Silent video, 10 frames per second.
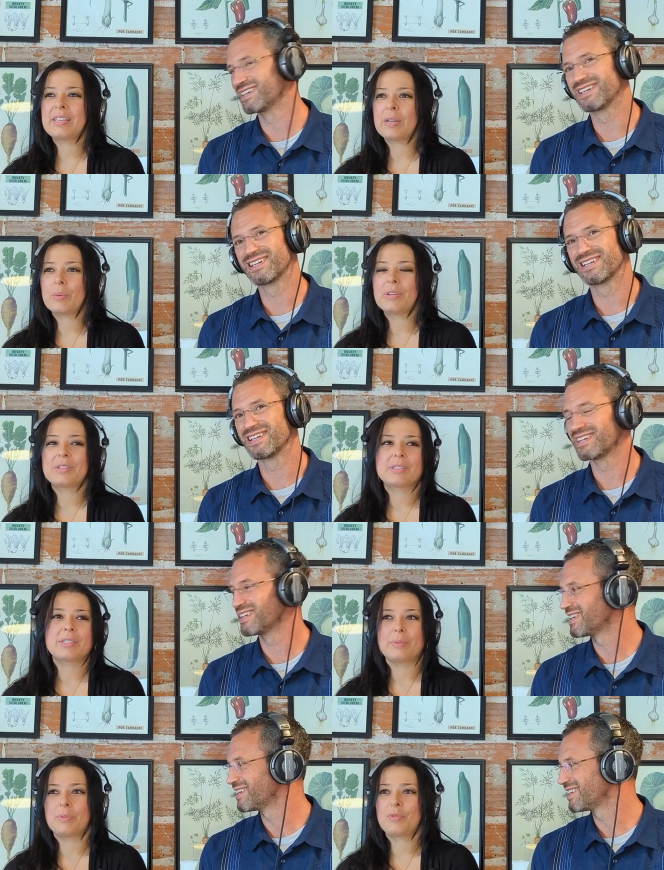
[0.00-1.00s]
Speaker 1: thing I wanted to
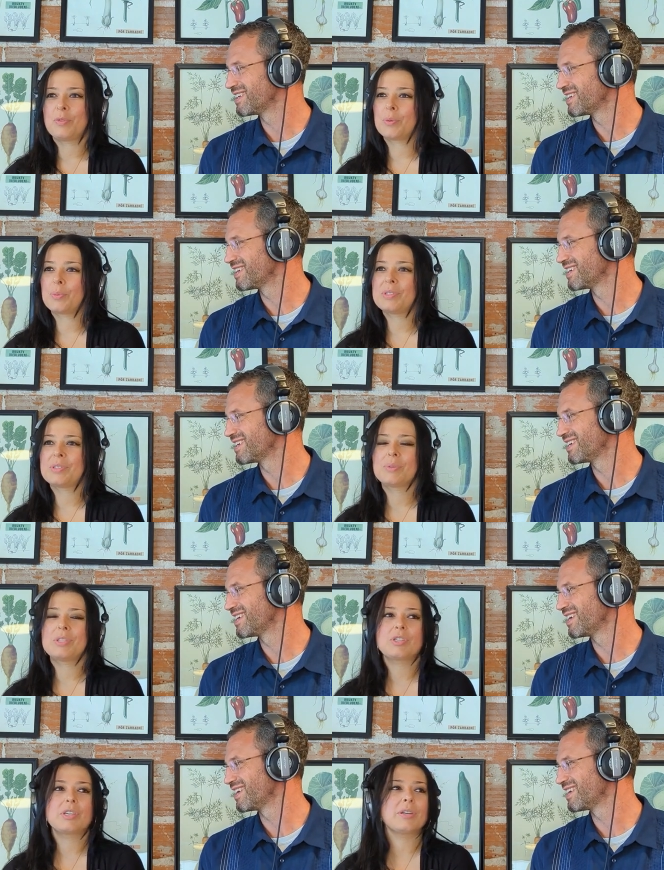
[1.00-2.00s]
say before we switch
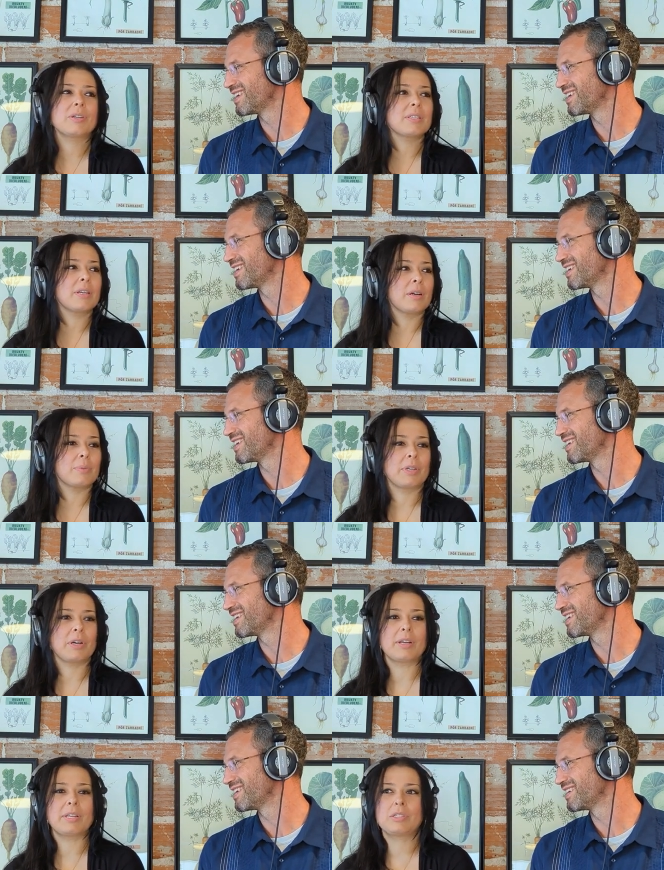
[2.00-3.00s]
yeah. gears uh,
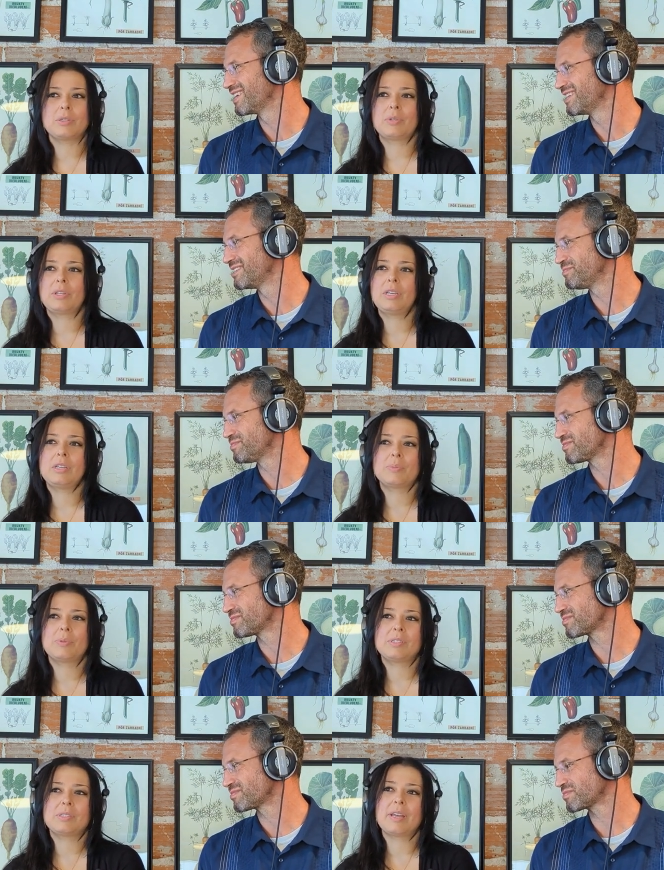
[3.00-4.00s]
regarding to what he's
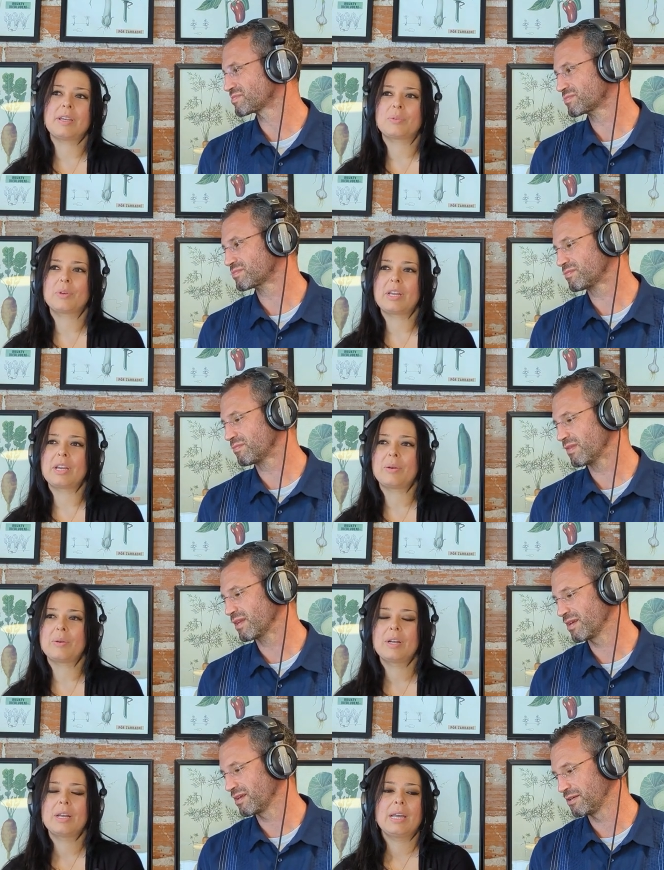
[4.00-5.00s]
been saying right now.
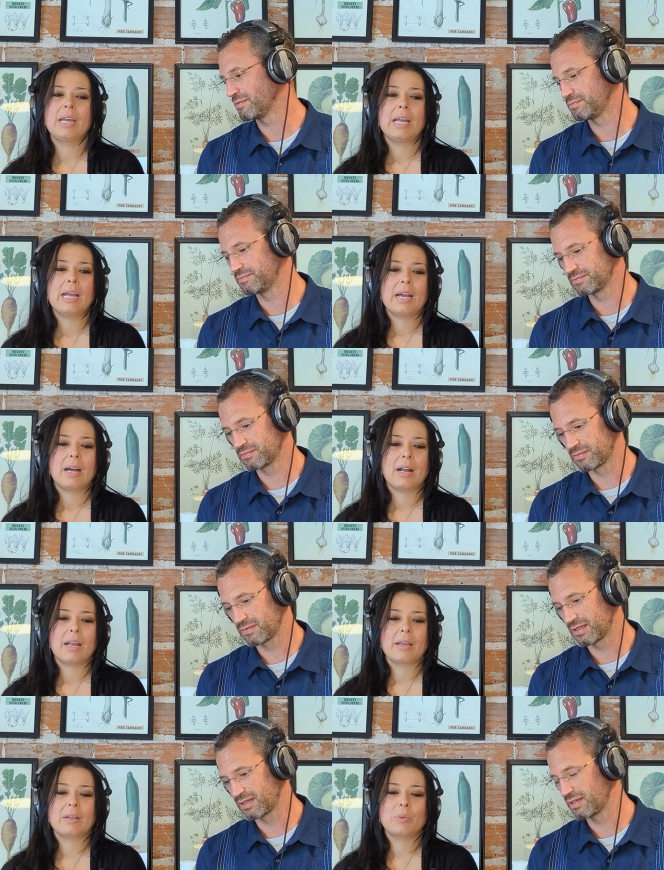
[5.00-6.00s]
Yeah. Uh,
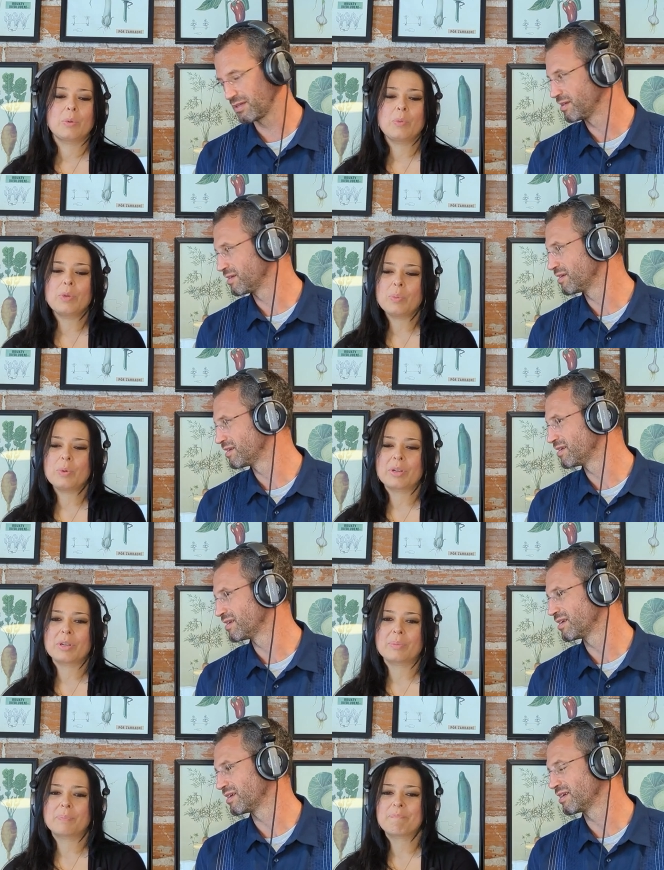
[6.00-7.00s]
when we
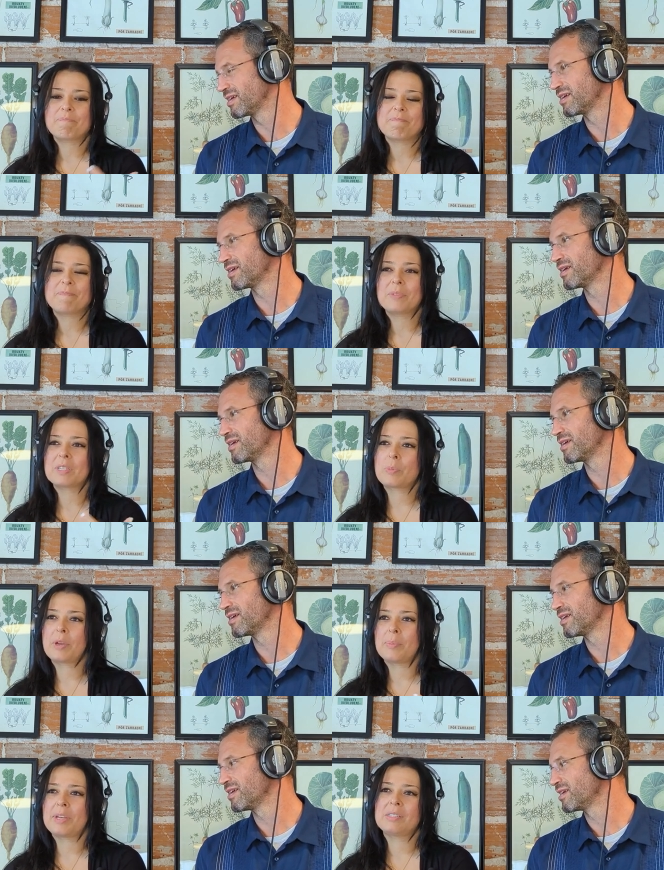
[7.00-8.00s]
were
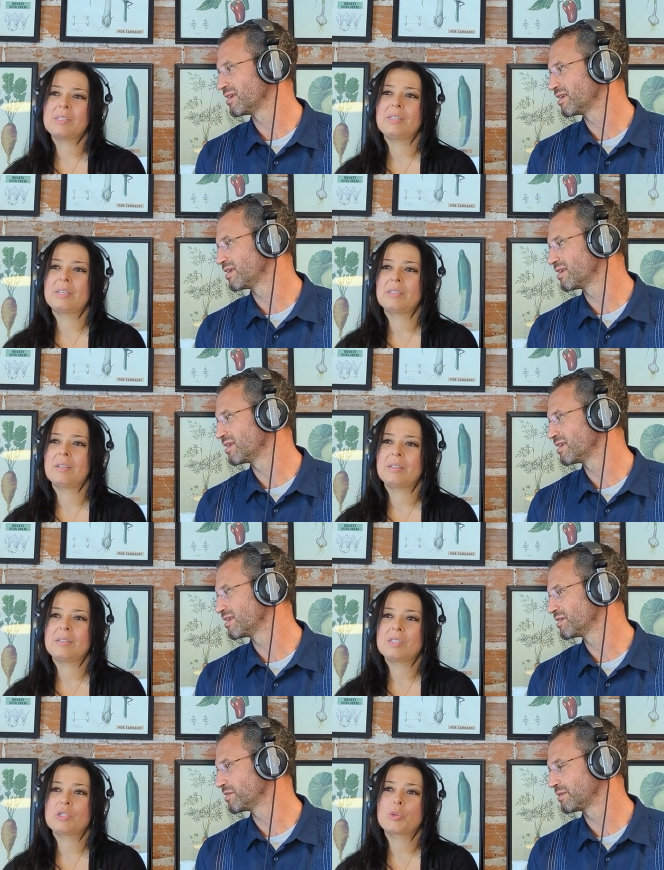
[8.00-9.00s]
experimenting and, and
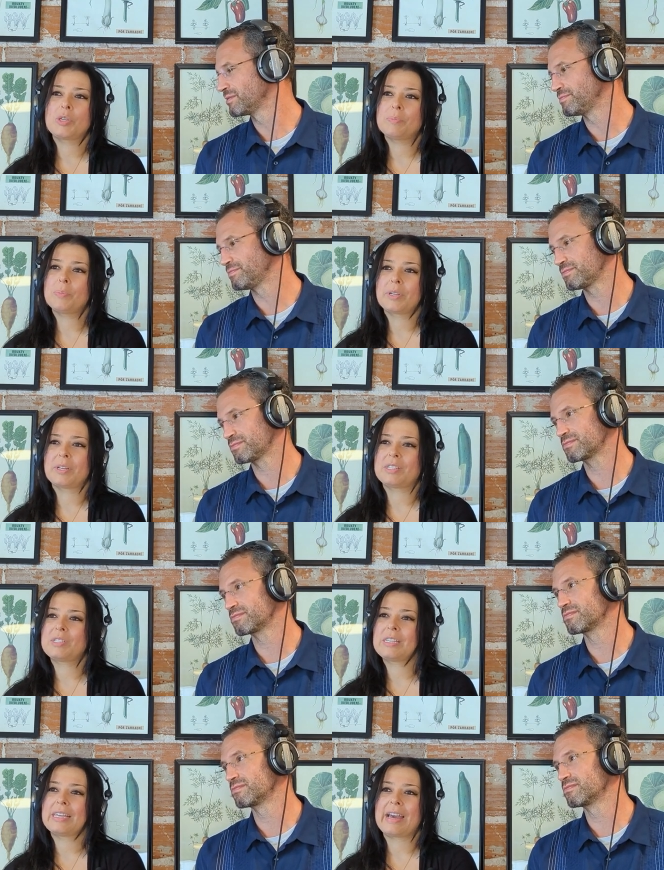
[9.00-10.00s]
this dream putting it
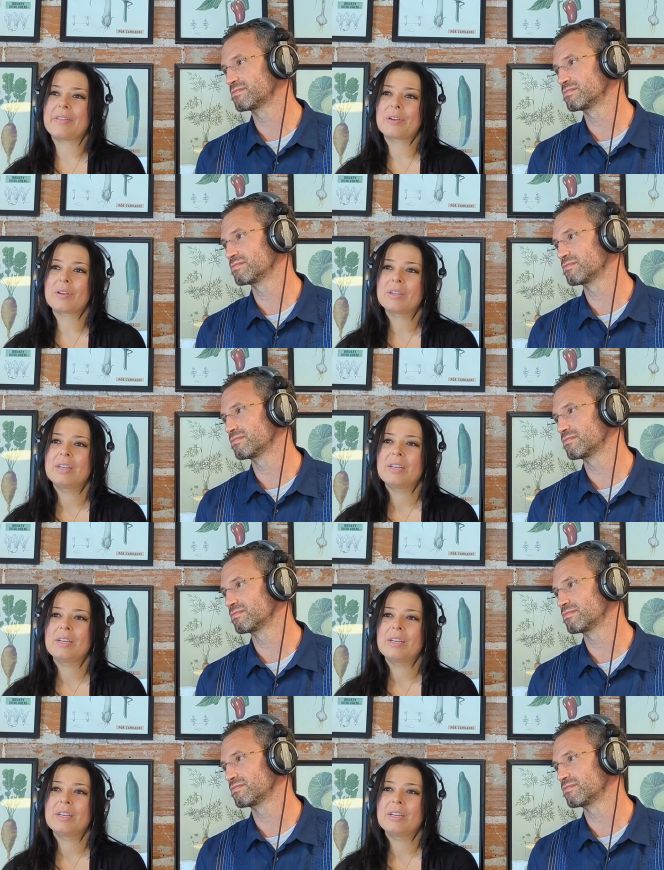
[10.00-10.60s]
together,